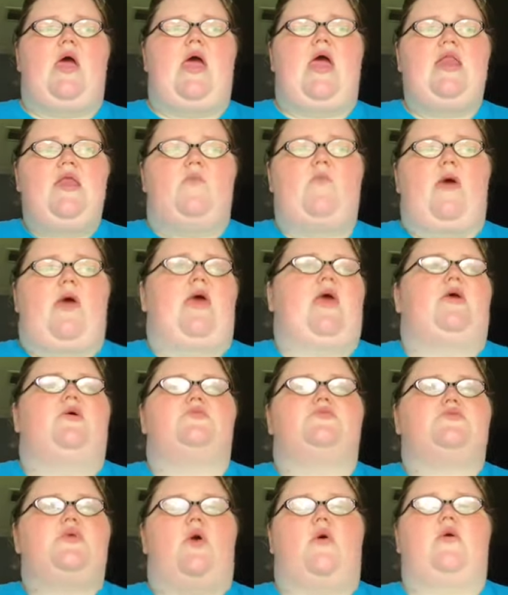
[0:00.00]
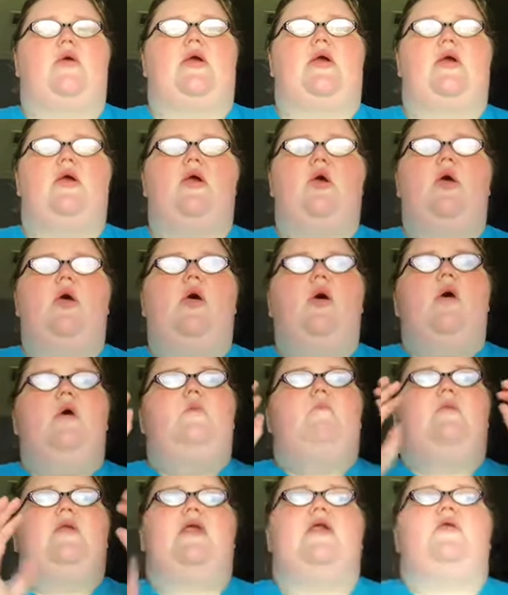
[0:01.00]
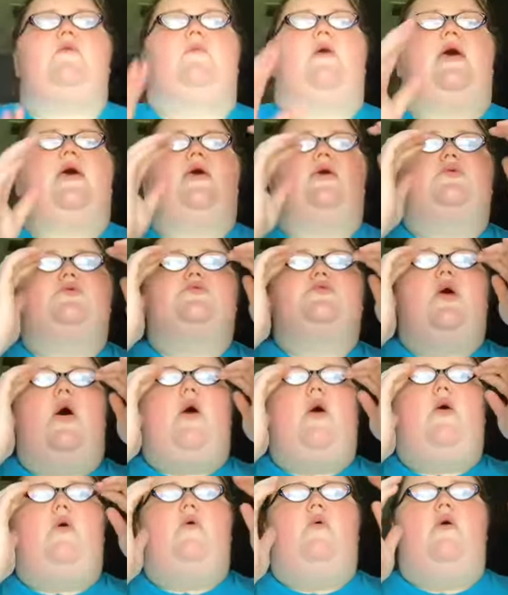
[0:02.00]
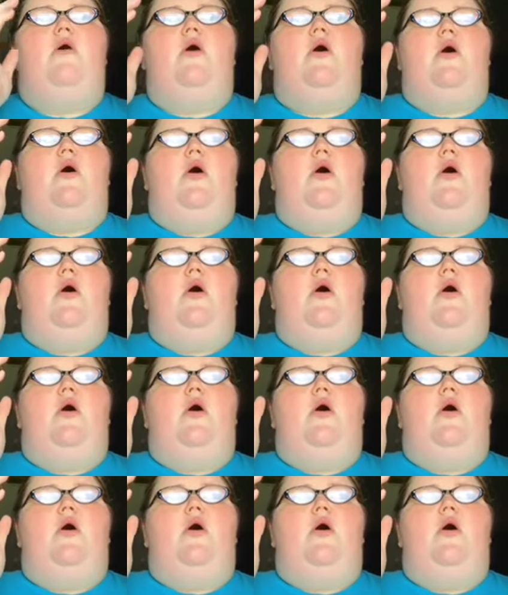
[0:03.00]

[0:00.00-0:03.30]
anyway, sorry. But anyway, so,